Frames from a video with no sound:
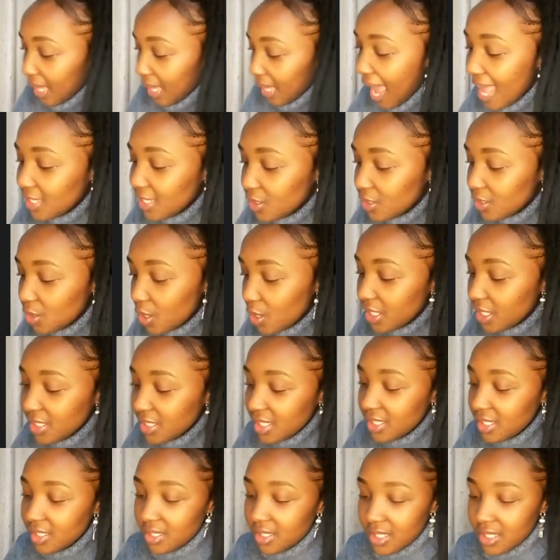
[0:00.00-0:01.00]
these
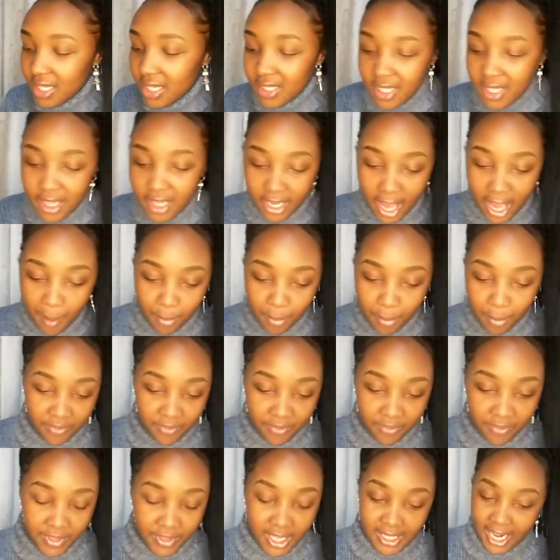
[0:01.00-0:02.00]
are the couple of
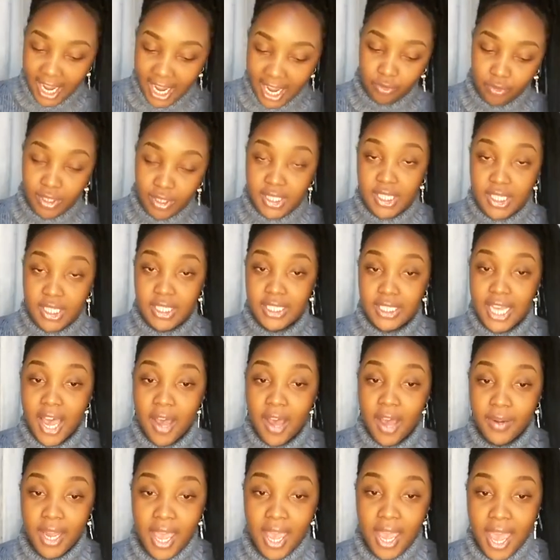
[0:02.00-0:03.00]
things that I'd written
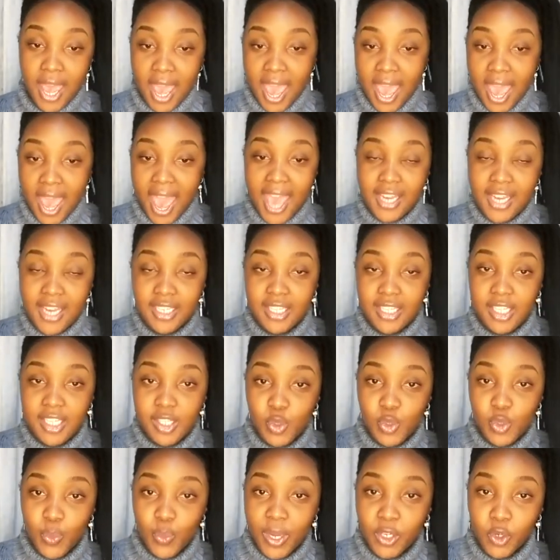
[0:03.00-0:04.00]
down. And
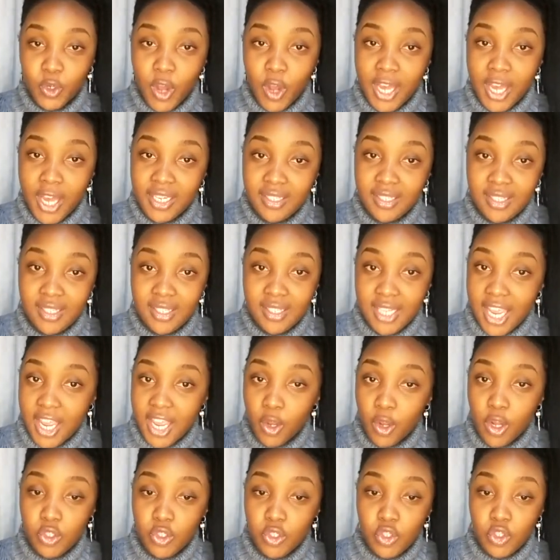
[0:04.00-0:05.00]
this is what God is saying
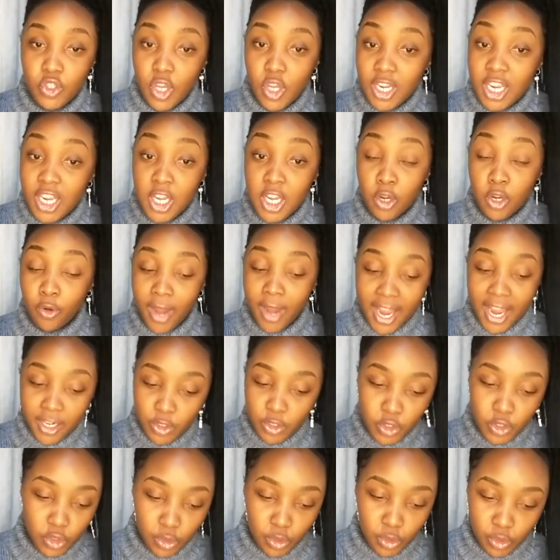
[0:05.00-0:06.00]
concerning
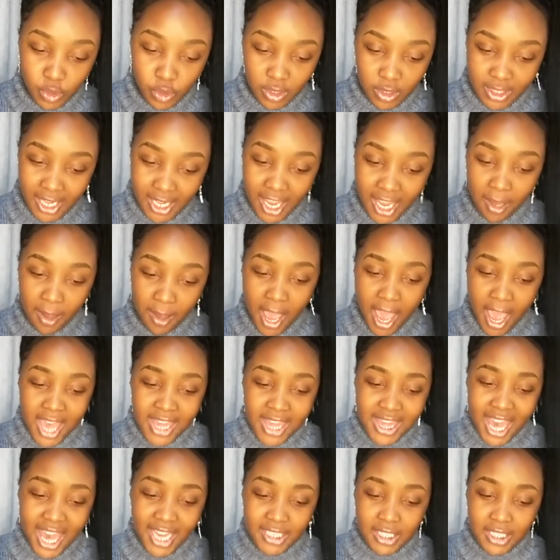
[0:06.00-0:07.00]
gratitude today,
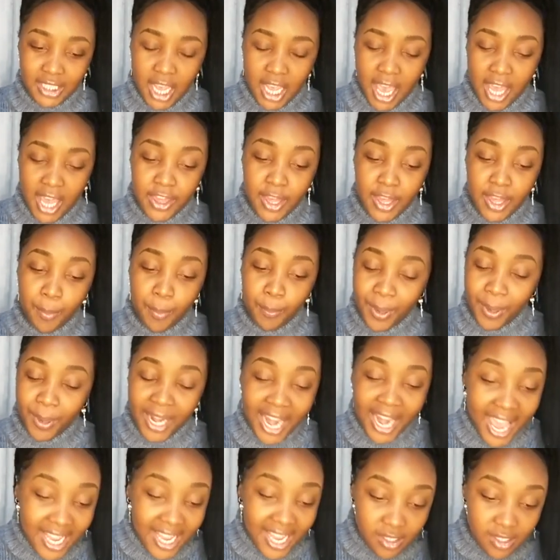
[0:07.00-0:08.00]
that the
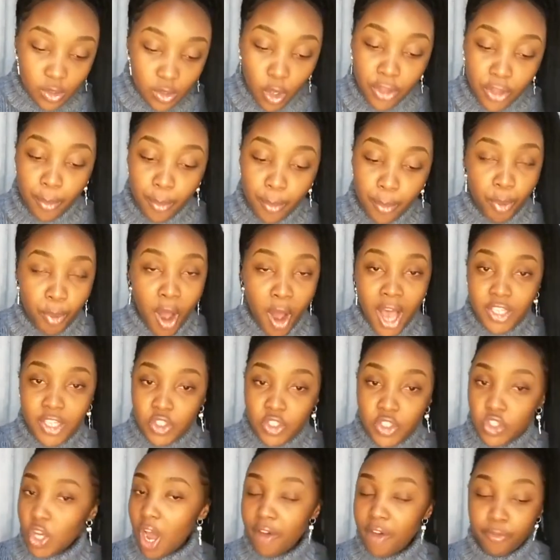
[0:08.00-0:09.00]
place or the
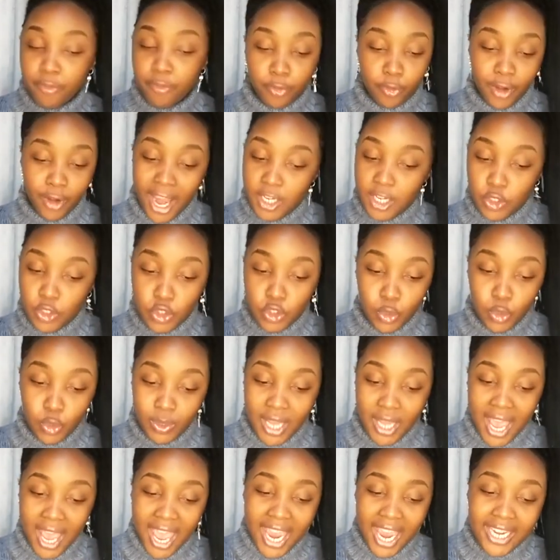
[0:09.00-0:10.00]
posture of
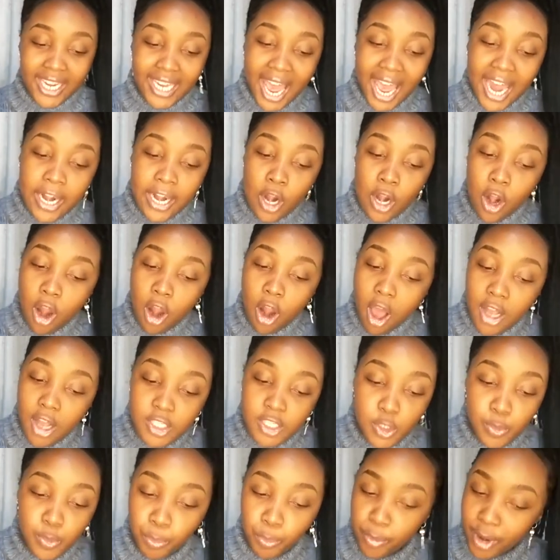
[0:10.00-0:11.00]
gratitude, it
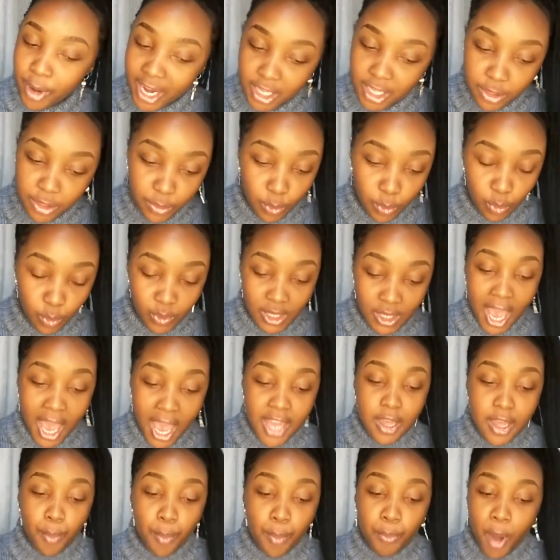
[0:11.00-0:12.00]
unlocks breakthroughs.
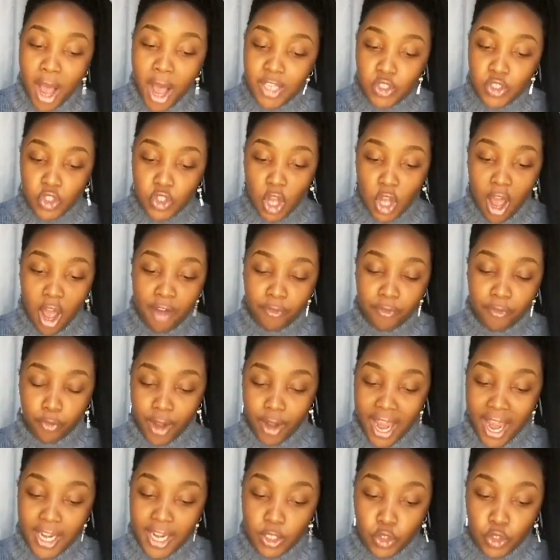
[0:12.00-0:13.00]
The posture of
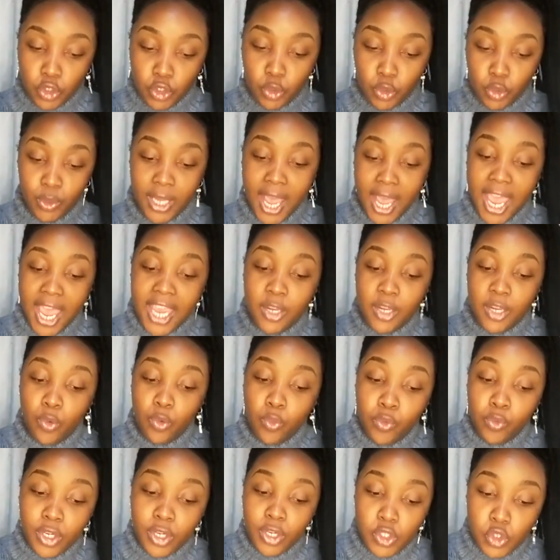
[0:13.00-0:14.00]
gratitude, it
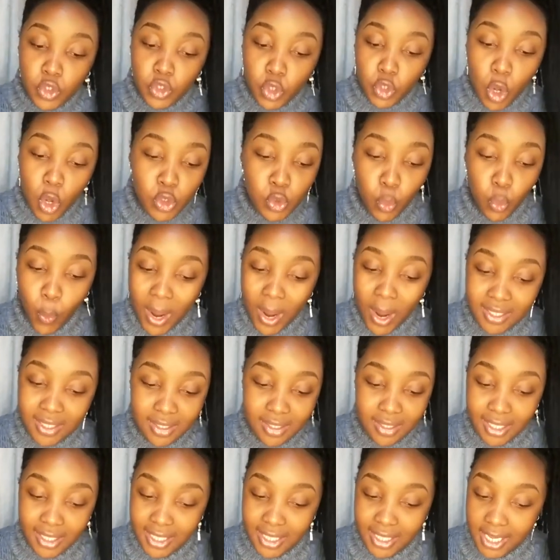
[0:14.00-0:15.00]
restores
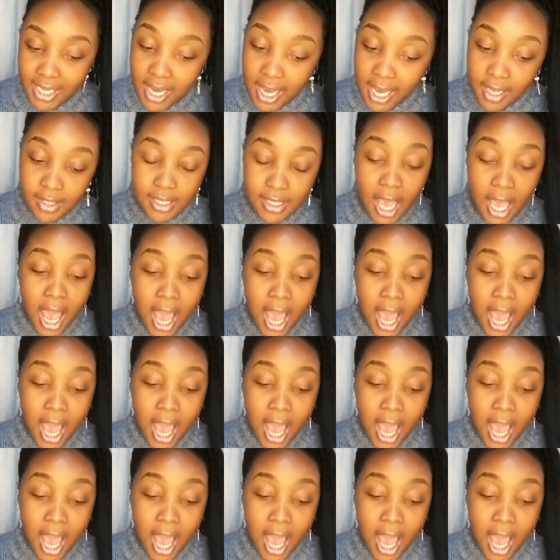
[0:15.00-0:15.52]
wasted years.